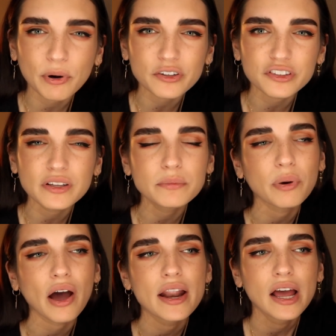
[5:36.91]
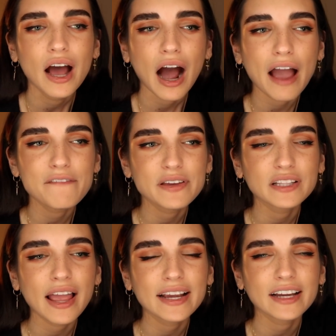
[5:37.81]
person, but I feel
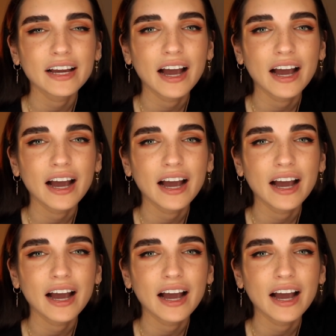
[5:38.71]
like